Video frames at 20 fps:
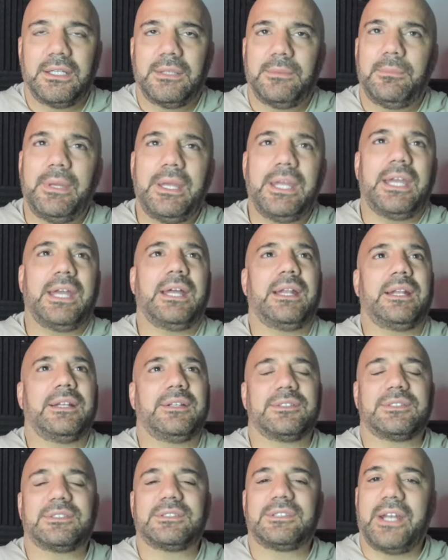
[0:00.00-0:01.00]
man, it's
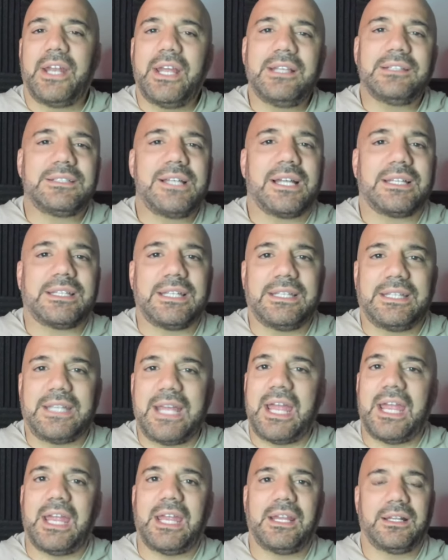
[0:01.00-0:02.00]
just today's not the
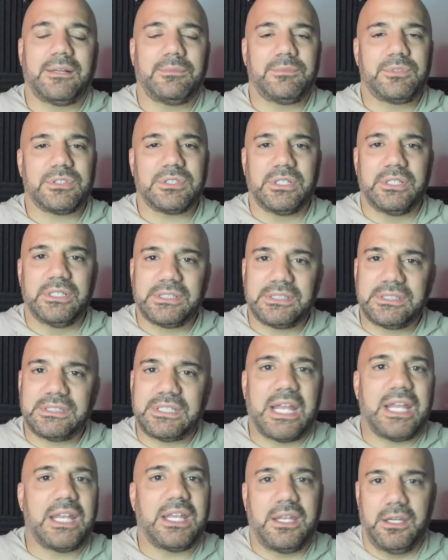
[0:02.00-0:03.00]
day. I'm just going to
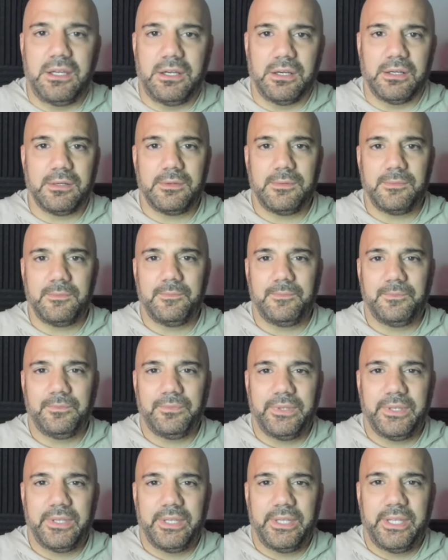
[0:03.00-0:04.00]
stay here.
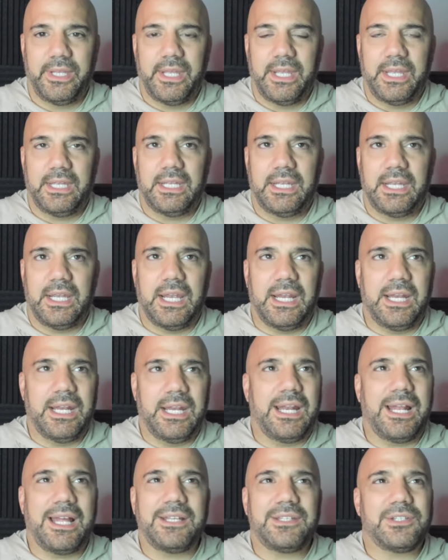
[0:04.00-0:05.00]
And
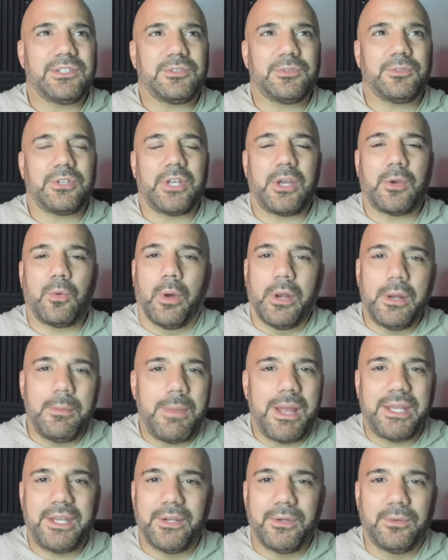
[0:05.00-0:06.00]
then I just was like, what am
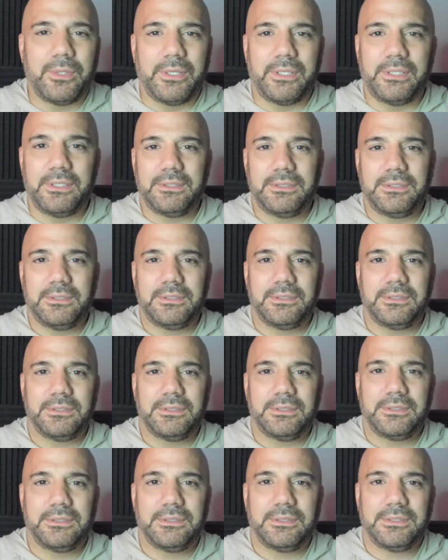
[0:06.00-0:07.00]
I doing?
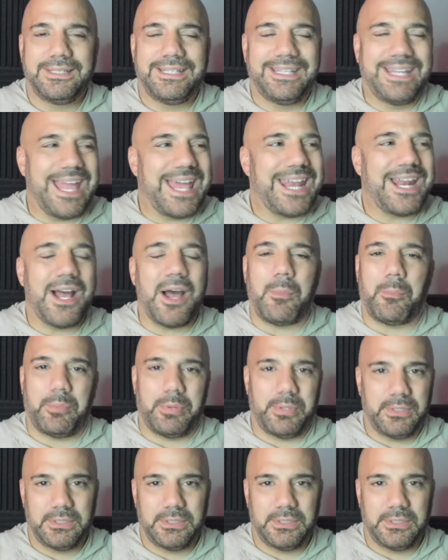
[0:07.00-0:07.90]
Get up.